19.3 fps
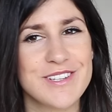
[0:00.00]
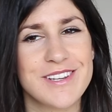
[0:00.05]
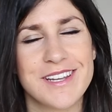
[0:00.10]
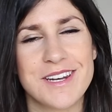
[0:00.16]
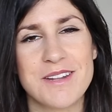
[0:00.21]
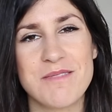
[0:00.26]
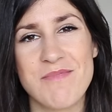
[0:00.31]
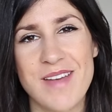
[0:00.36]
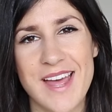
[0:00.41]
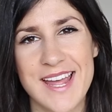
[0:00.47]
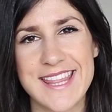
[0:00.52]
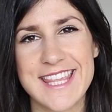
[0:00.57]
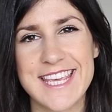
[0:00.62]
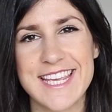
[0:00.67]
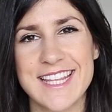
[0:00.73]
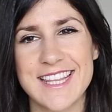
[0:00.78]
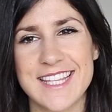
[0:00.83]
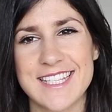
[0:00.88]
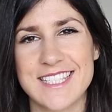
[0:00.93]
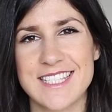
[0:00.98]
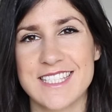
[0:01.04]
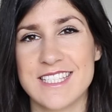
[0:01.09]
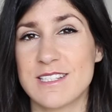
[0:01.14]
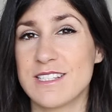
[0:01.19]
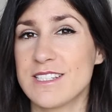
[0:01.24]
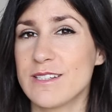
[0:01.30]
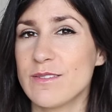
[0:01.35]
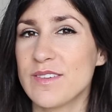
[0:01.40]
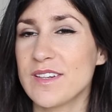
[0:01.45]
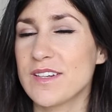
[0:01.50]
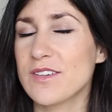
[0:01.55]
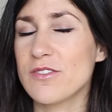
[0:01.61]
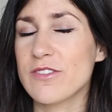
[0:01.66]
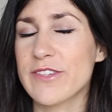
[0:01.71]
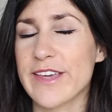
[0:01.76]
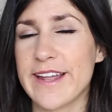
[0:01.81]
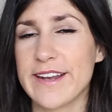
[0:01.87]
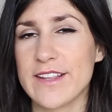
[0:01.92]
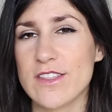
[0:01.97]
you can imagine this is a
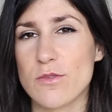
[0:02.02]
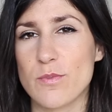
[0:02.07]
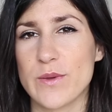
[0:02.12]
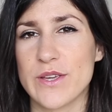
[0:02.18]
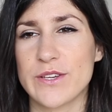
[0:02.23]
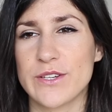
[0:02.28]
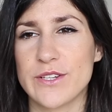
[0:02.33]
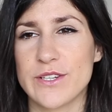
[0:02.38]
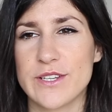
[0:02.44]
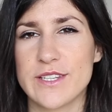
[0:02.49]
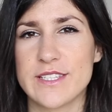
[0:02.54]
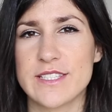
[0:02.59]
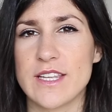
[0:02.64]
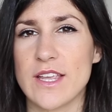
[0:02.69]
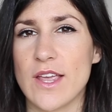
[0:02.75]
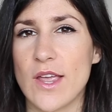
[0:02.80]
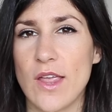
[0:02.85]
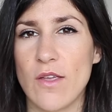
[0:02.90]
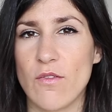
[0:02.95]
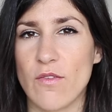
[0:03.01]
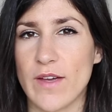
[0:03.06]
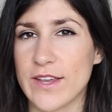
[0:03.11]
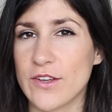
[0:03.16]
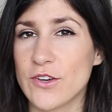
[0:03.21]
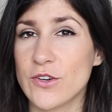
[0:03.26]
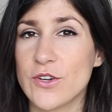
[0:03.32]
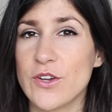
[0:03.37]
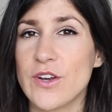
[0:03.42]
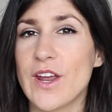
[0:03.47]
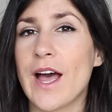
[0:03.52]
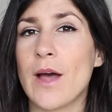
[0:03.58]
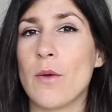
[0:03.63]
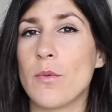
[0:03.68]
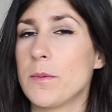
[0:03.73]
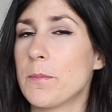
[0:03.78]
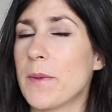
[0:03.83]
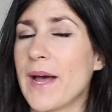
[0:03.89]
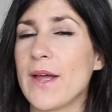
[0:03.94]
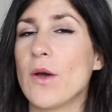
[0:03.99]
difficult challenge because if I could,
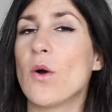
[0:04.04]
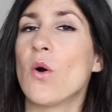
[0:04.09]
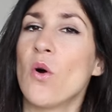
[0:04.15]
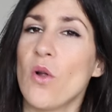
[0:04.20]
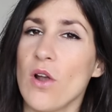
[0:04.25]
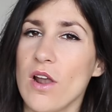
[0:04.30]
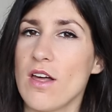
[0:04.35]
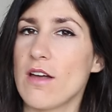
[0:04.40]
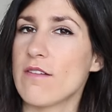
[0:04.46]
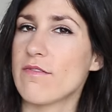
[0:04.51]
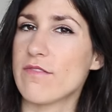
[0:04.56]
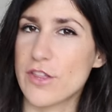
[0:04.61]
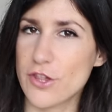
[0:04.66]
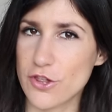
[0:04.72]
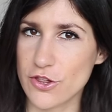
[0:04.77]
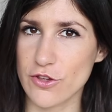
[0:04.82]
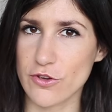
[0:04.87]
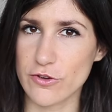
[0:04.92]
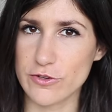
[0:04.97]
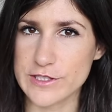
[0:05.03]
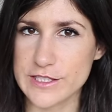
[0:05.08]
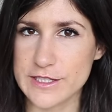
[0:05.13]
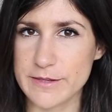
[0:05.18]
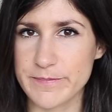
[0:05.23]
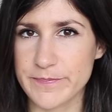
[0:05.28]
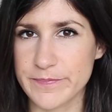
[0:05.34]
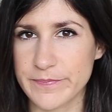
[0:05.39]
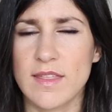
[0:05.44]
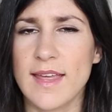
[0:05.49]
I would buy all of the shoes.